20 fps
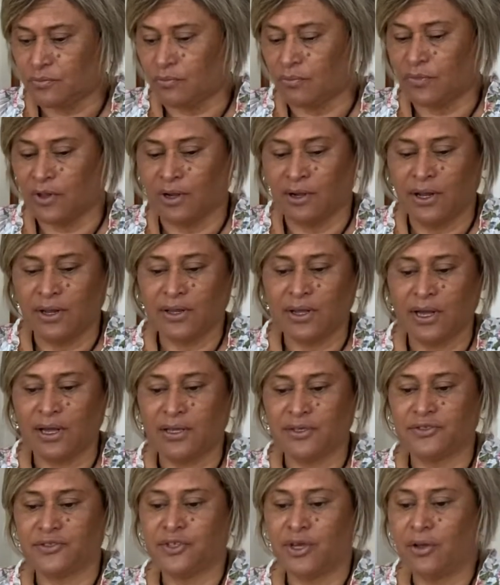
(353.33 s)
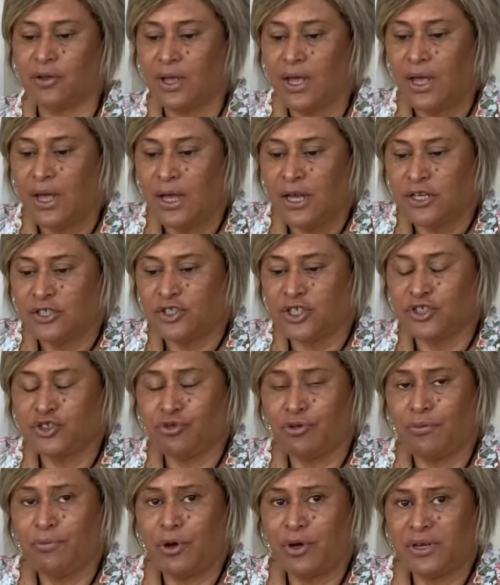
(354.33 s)
Okay, so just
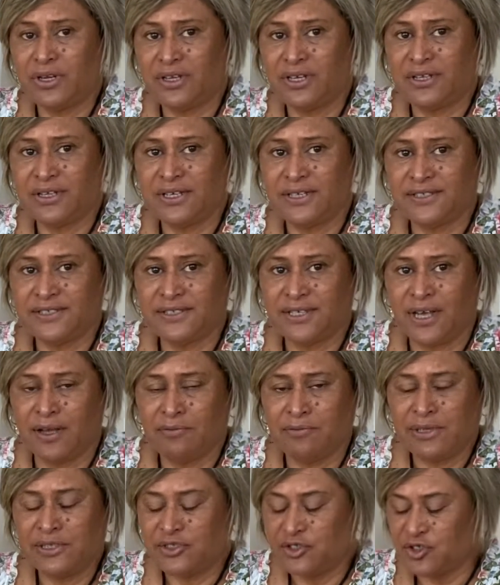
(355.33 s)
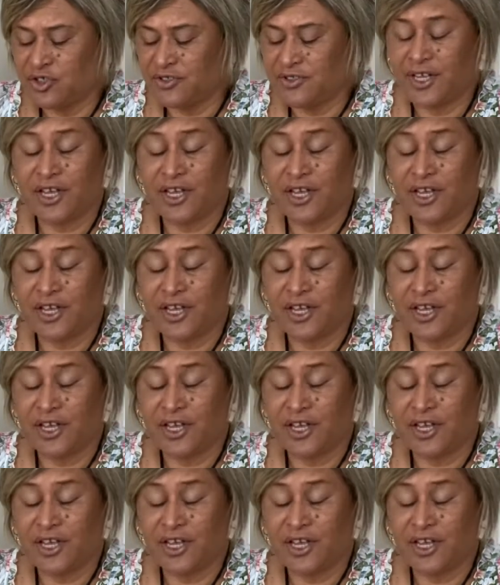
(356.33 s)
a reminder that these messages